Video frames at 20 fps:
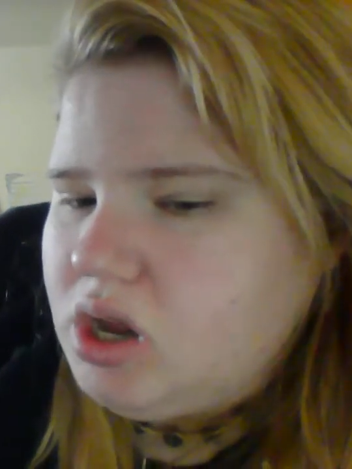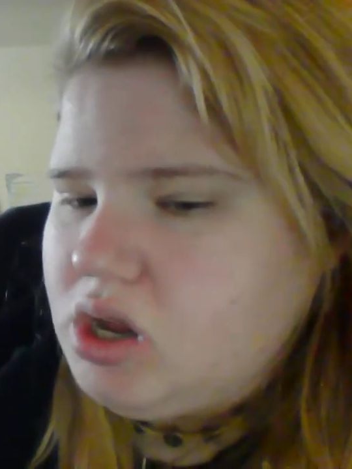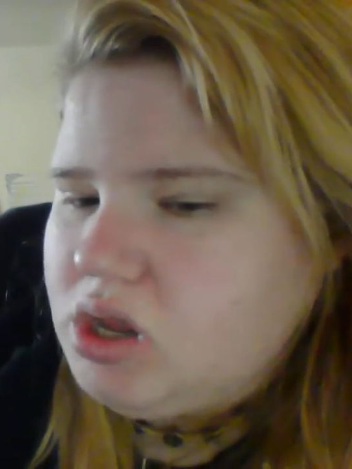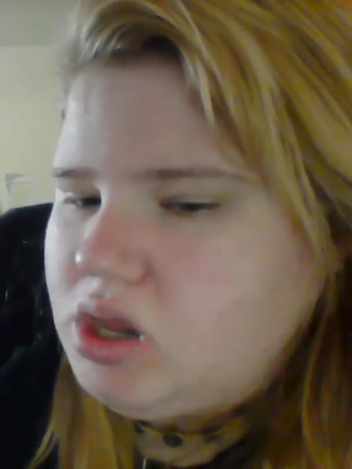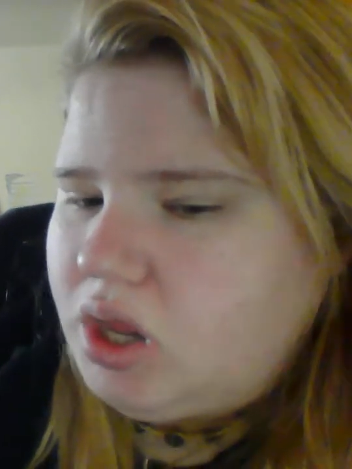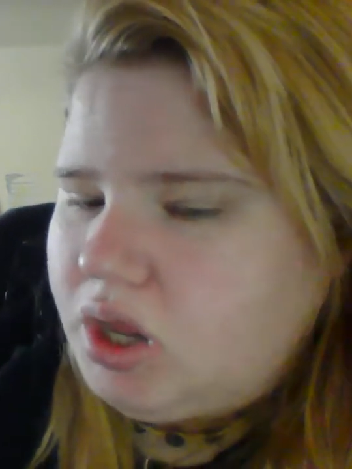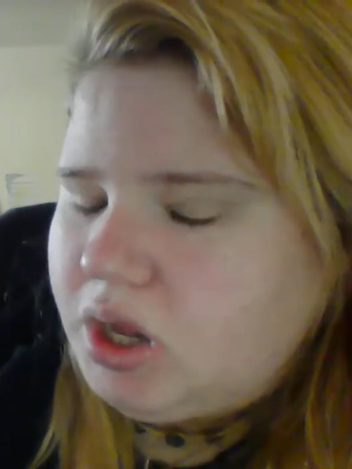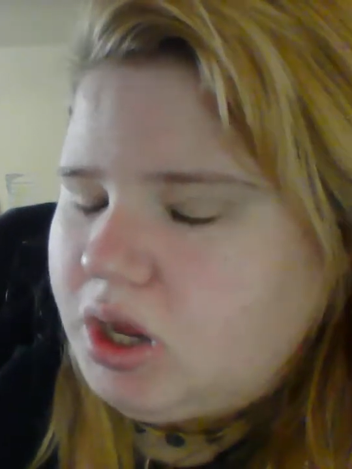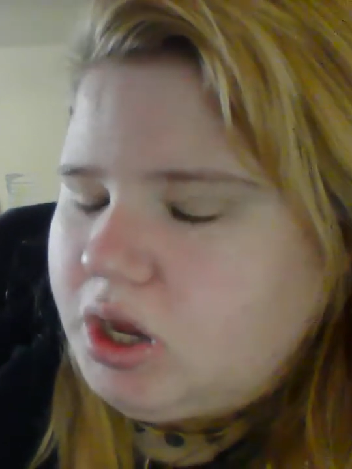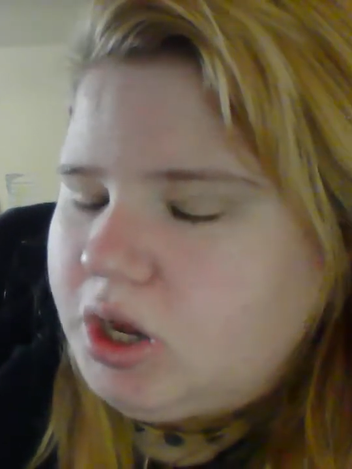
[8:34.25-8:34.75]

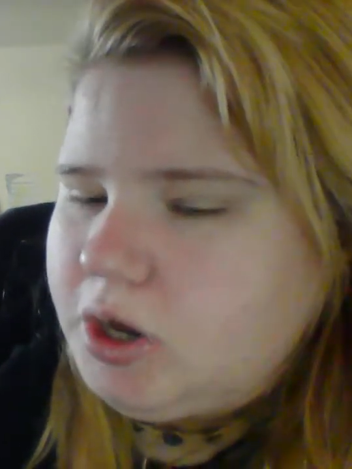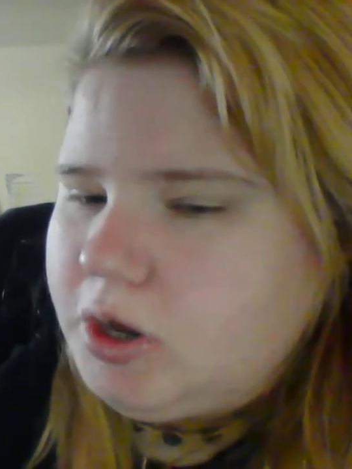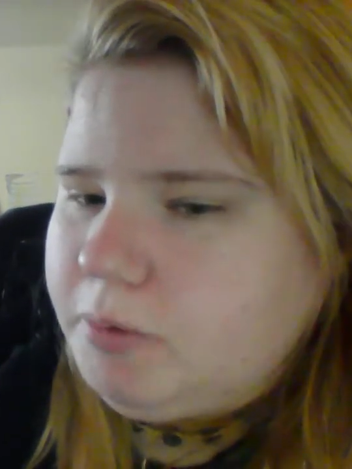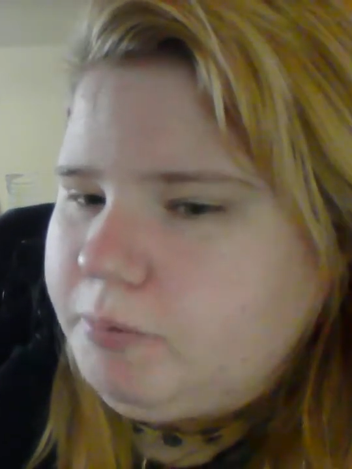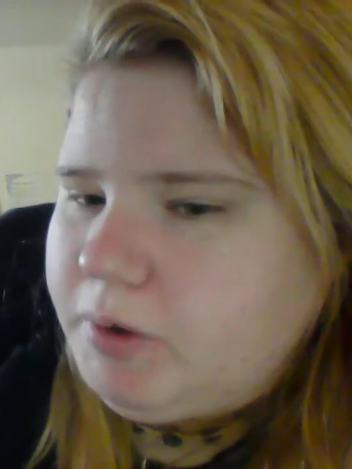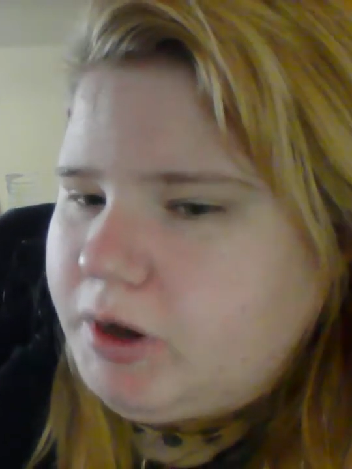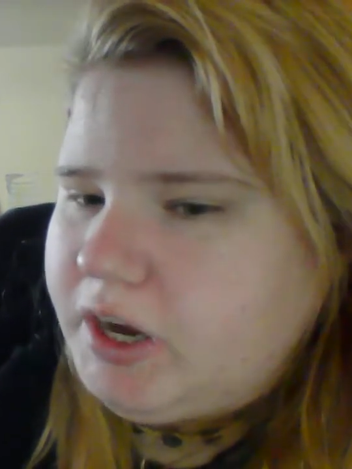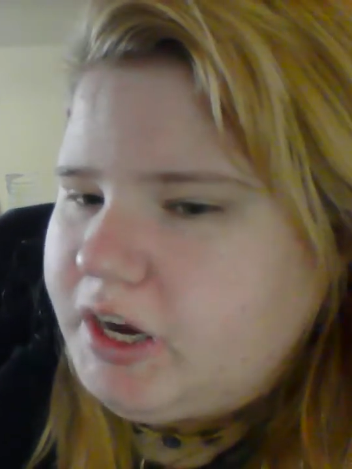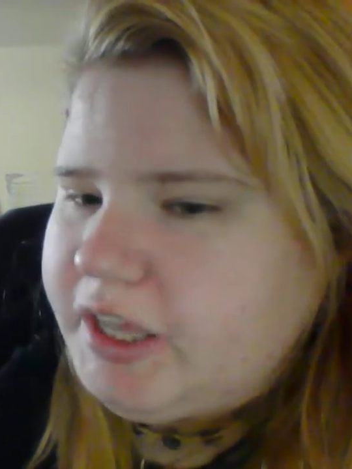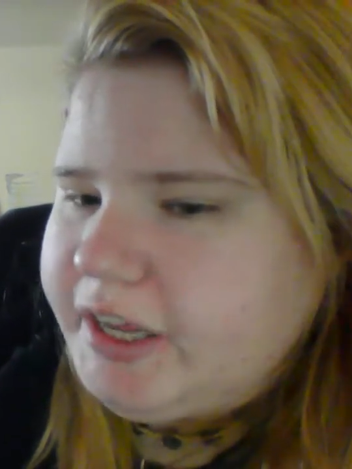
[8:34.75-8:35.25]

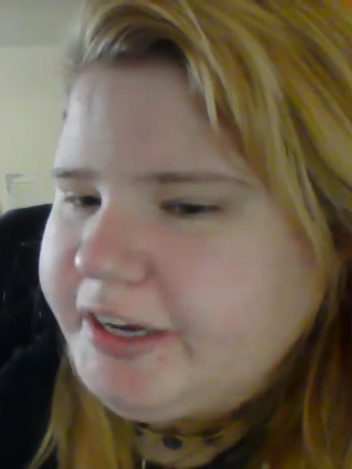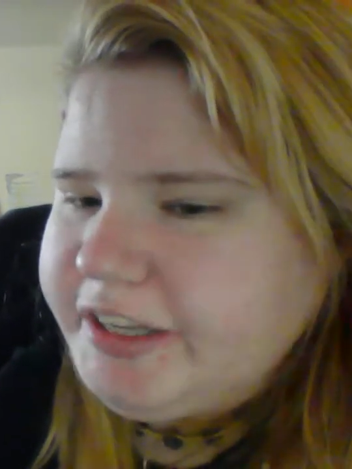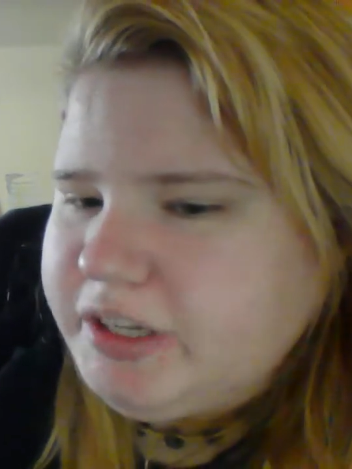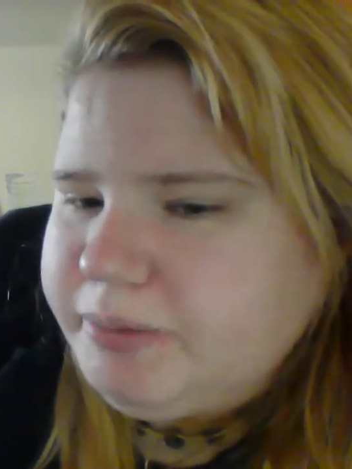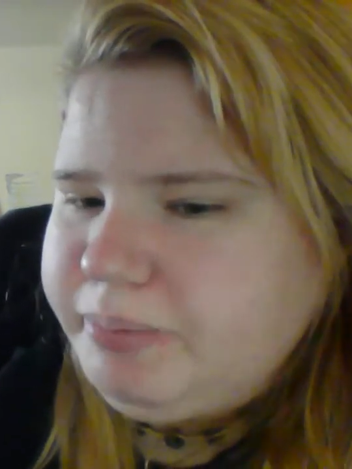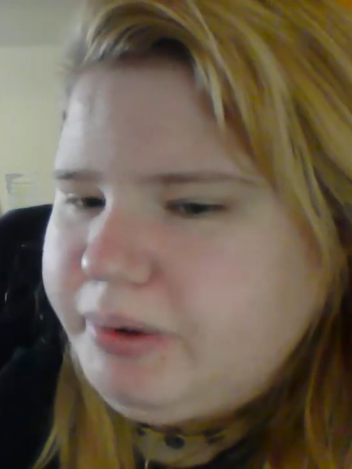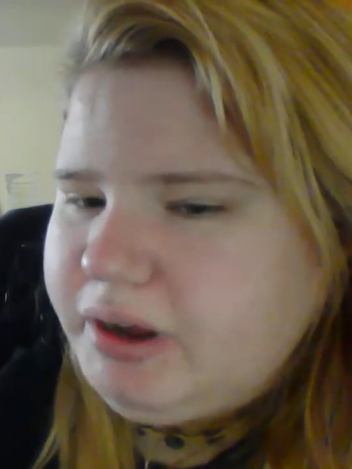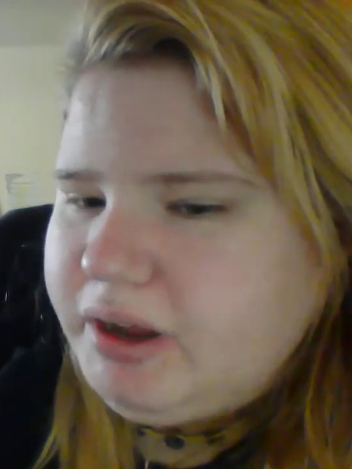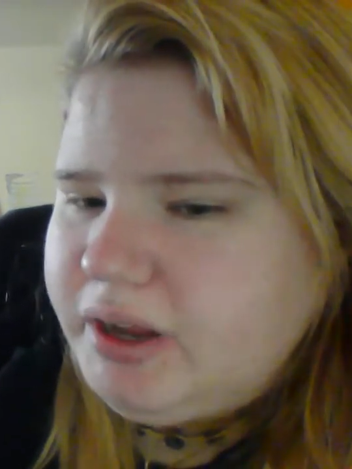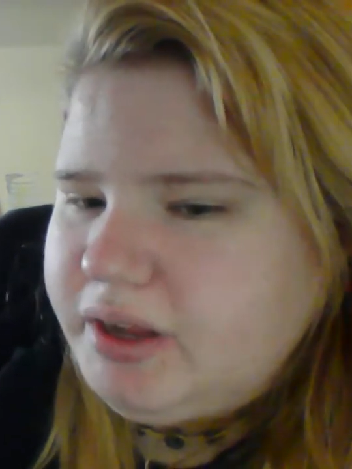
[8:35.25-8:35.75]
I like to
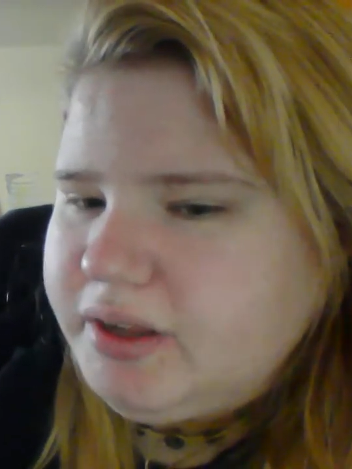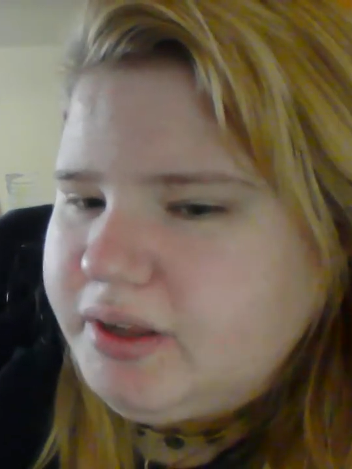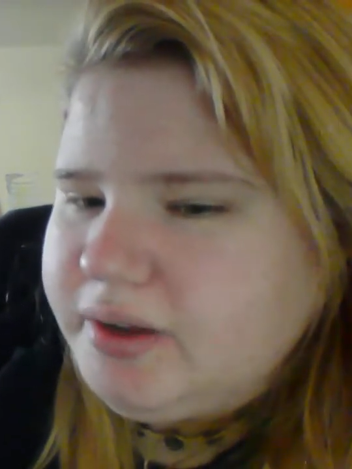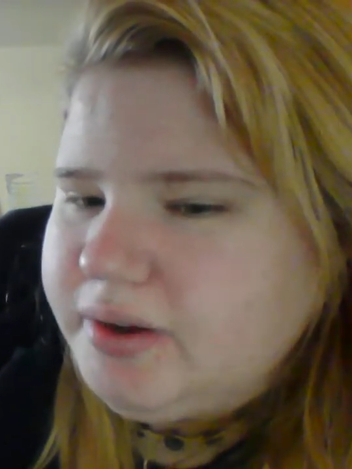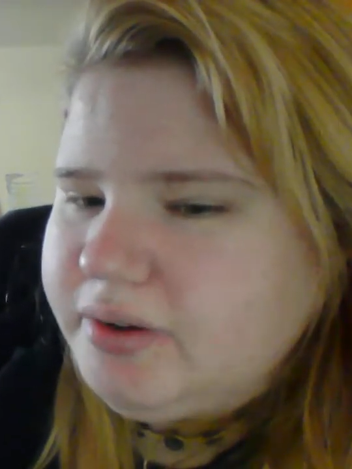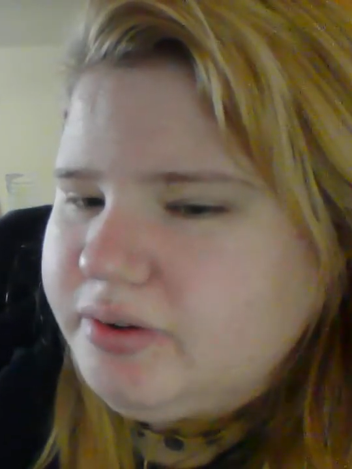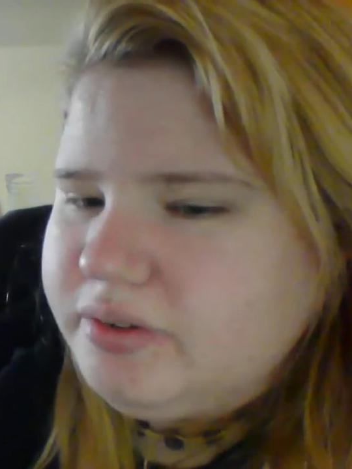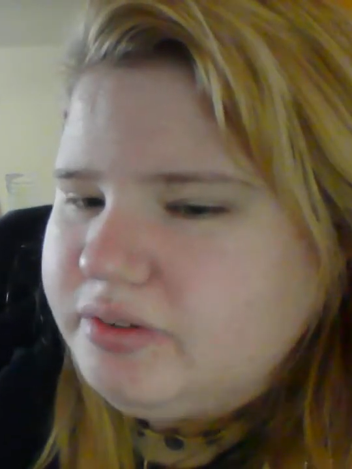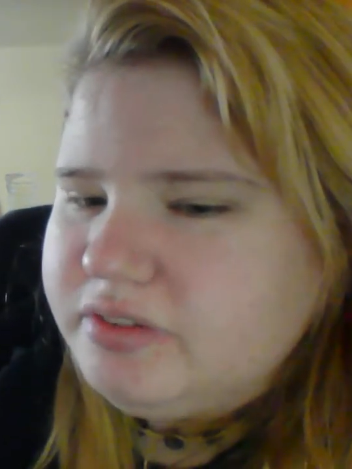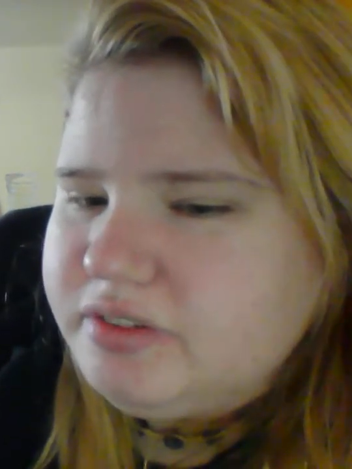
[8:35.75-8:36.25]
buy
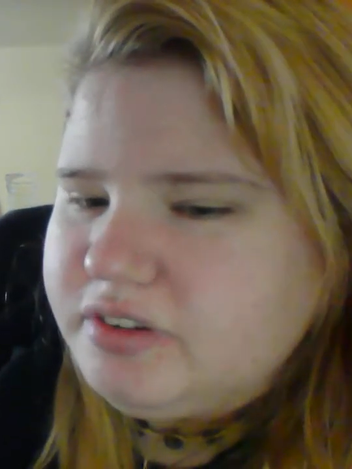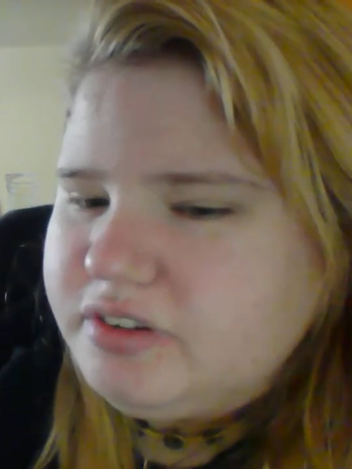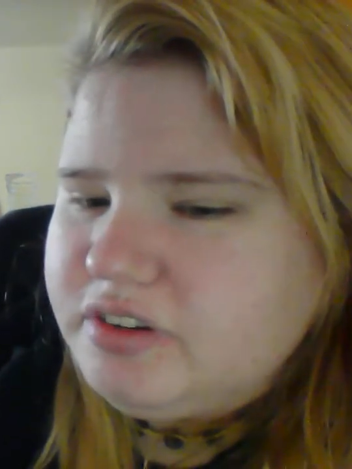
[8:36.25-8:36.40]
used.